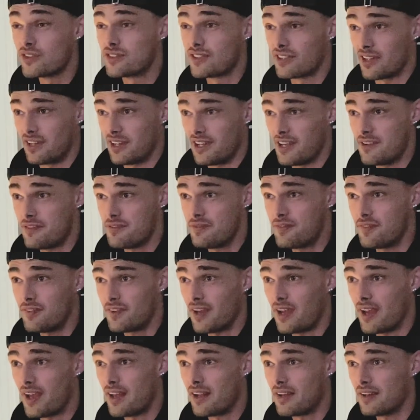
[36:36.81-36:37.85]
to live,
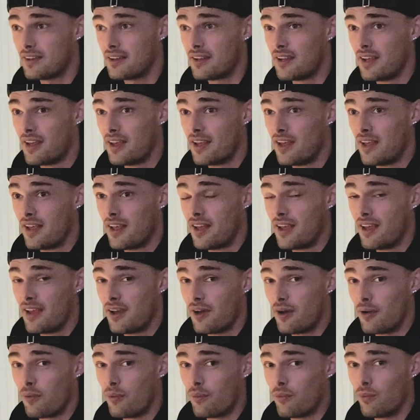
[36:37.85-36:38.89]
and
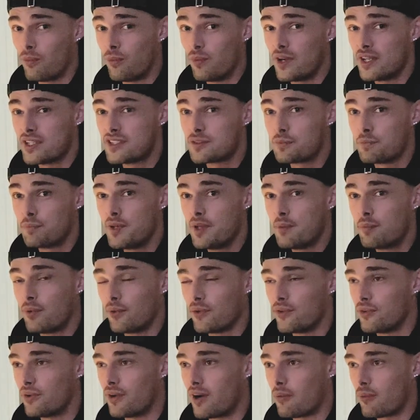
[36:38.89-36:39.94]
which people
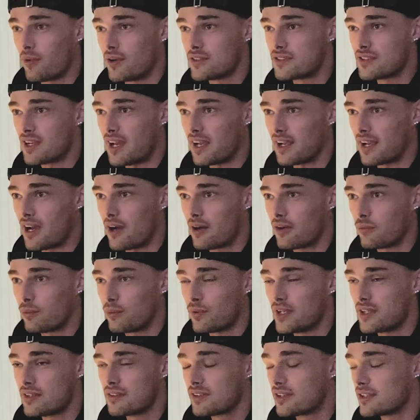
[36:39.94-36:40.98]
do I want to hang out
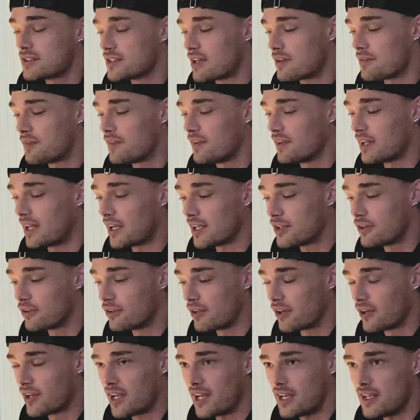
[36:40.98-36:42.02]
with? Because I feel like your
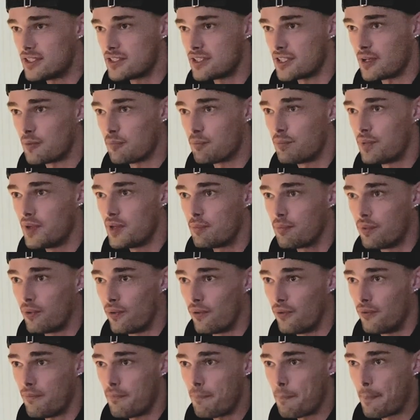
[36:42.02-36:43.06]
location and
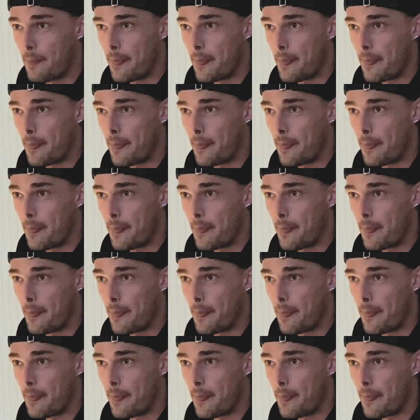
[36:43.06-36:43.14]
people